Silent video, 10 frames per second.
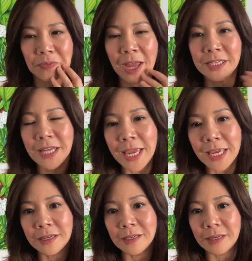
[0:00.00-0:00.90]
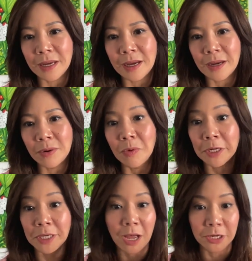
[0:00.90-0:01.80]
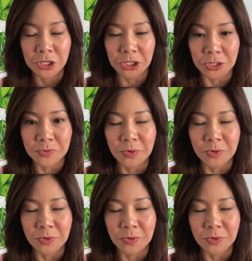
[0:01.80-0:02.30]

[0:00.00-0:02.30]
I take uh, one Kanna Chew.